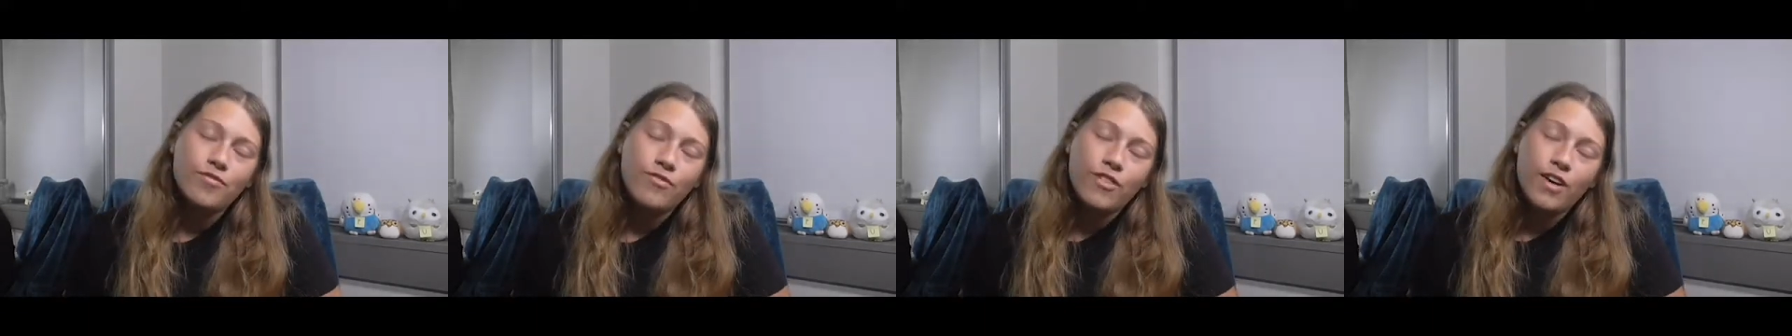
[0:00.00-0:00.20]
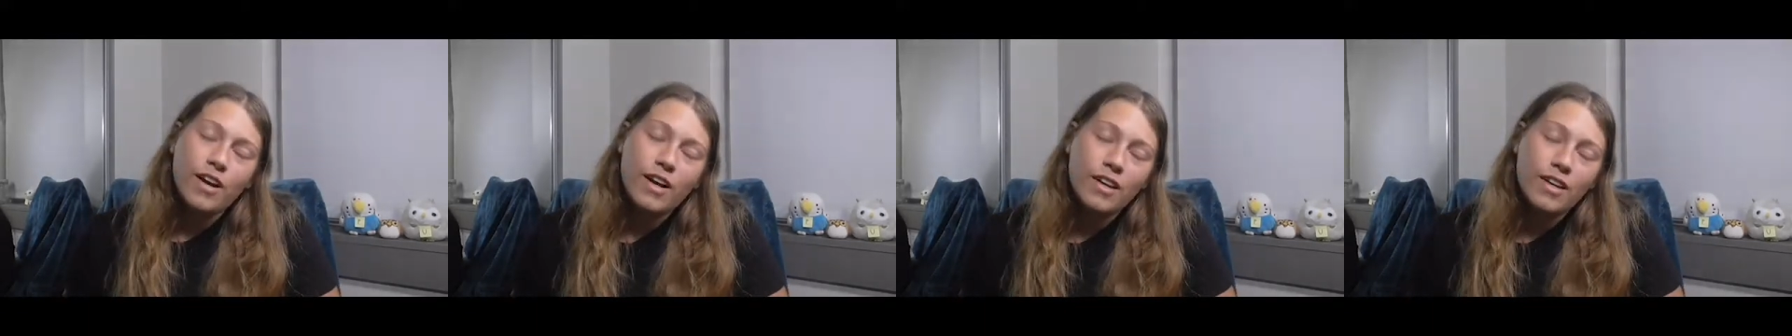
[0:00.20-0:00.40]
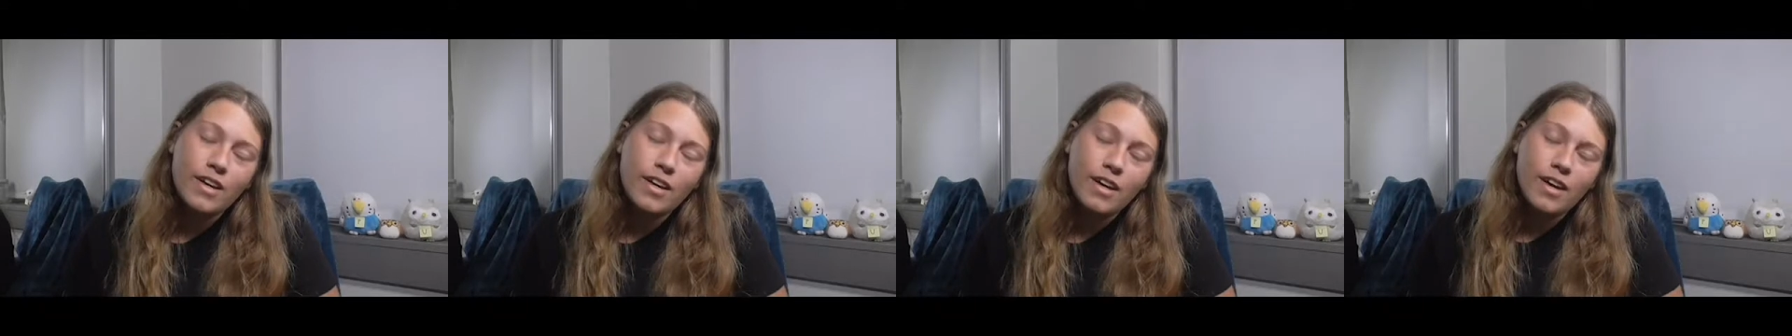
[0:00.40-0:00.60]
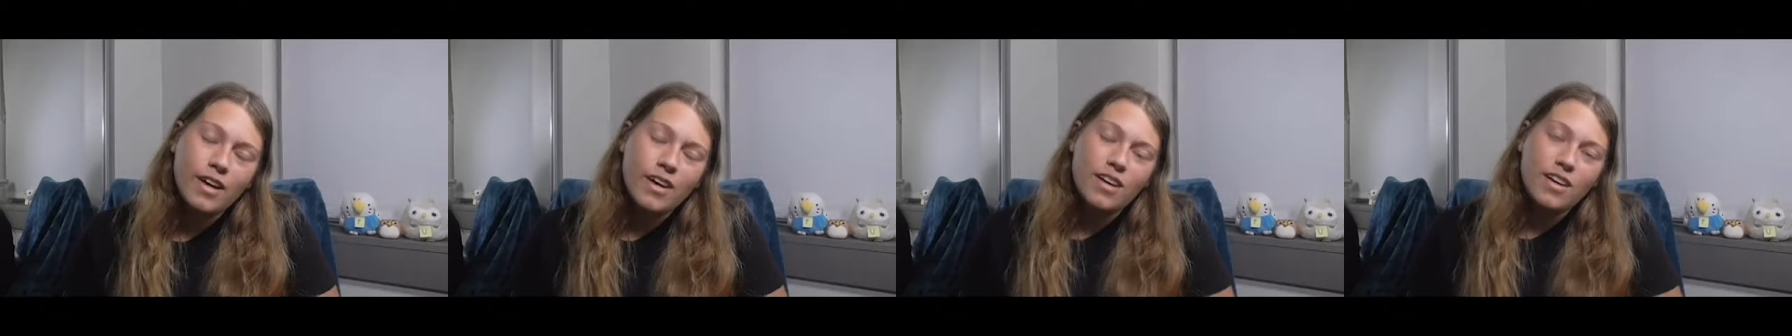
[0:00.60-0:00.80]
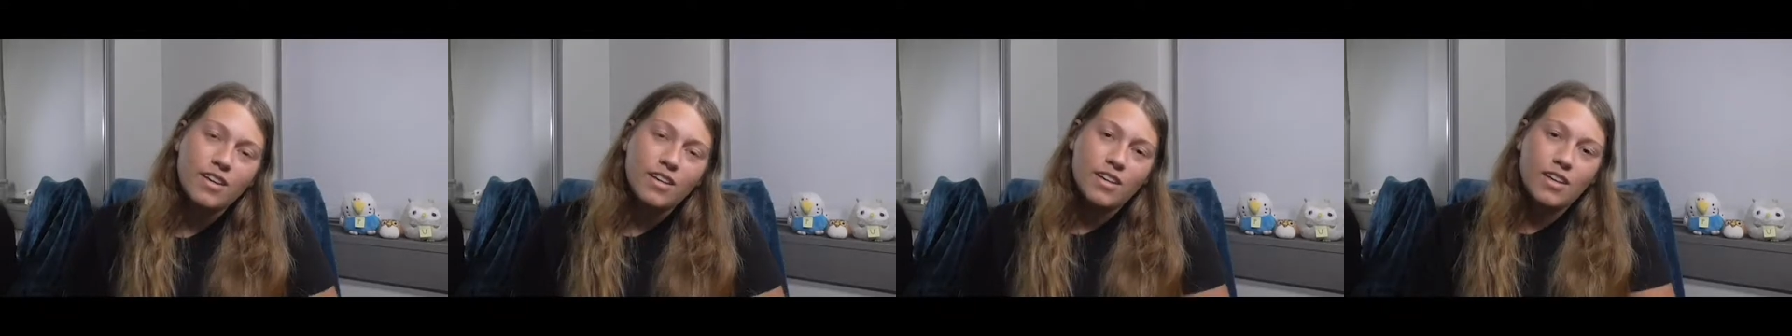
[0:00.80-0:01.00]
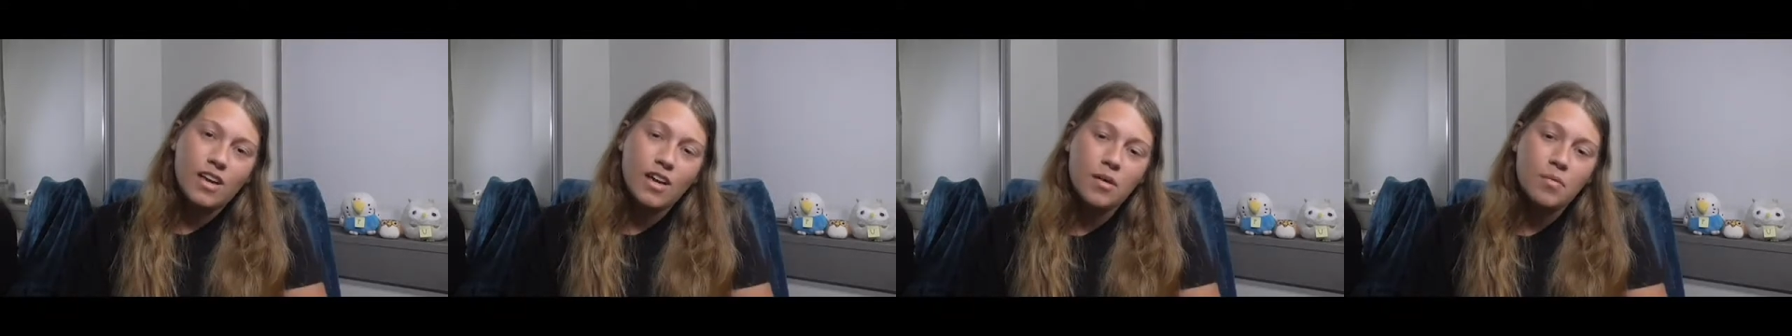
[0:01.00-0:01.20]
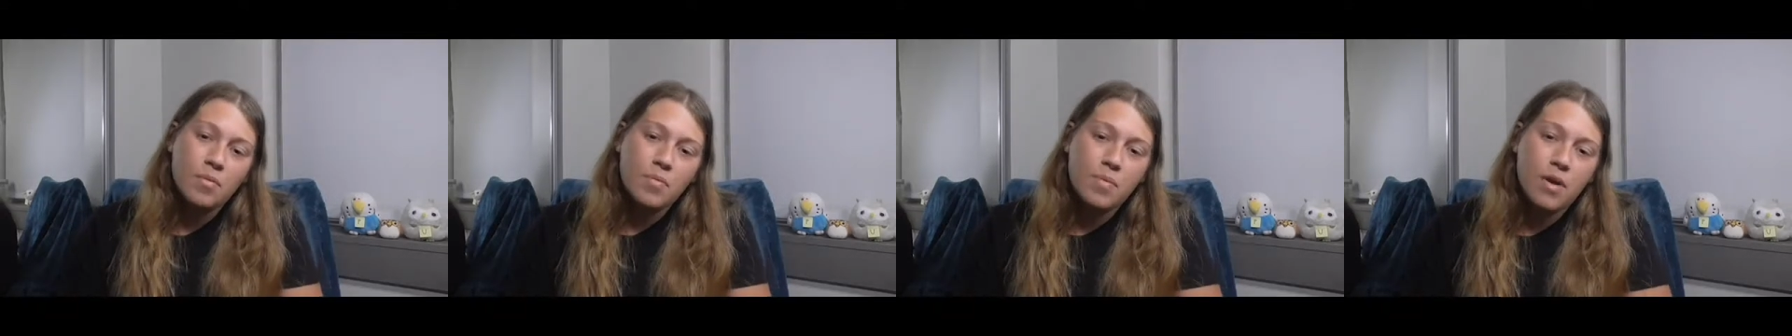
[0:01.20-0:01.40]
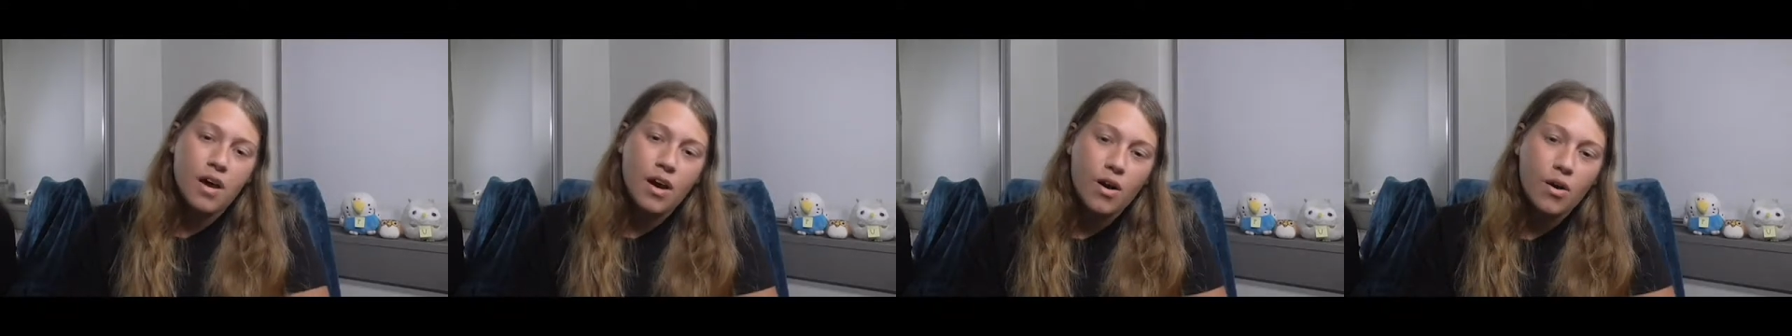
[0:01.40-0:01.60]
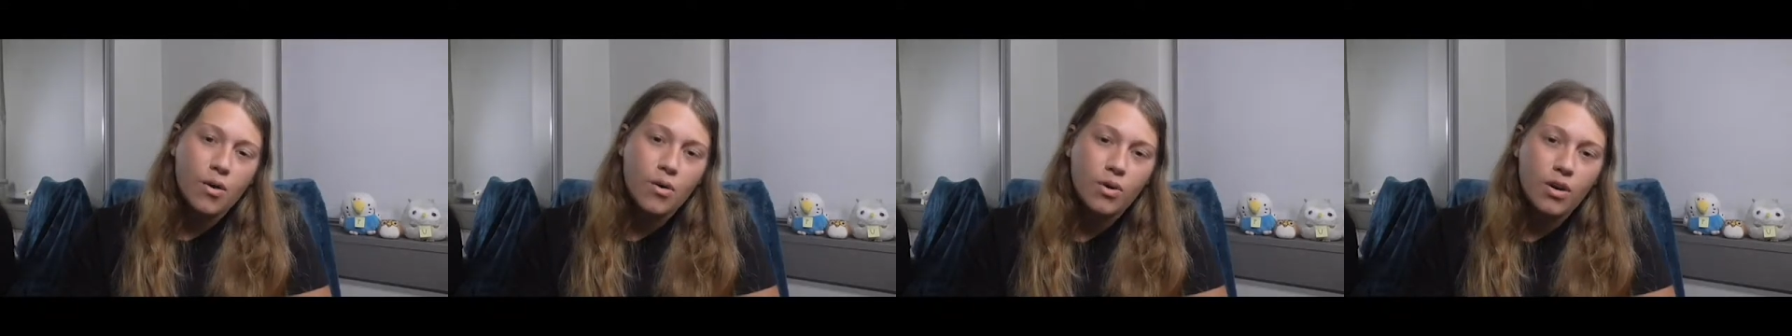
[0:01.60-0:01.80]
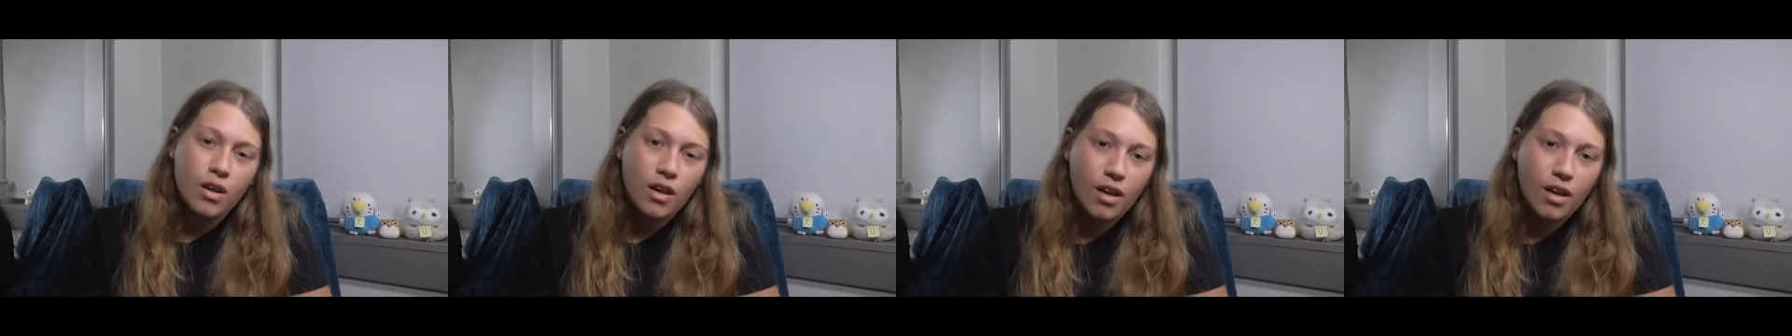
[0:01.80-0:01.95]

Friday came about,